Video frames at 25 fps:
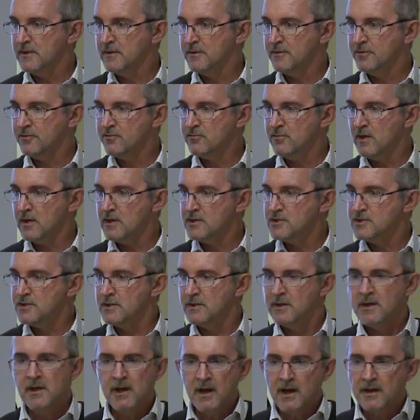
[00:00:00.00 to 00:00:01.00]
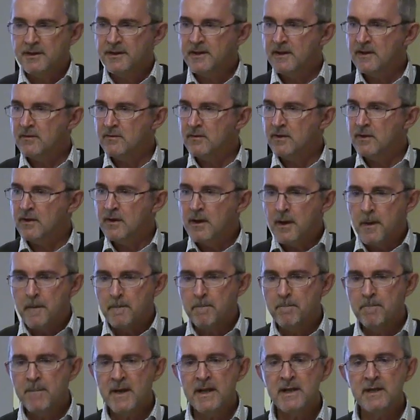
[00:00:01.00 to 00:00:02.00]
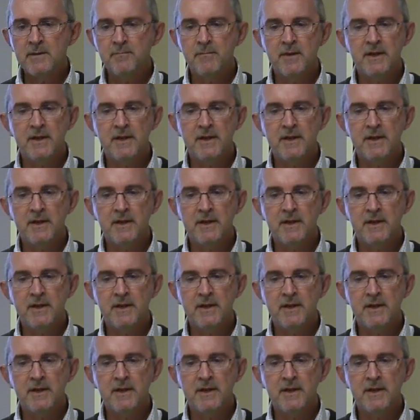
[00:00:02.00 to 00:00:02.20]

in construction. And there are many,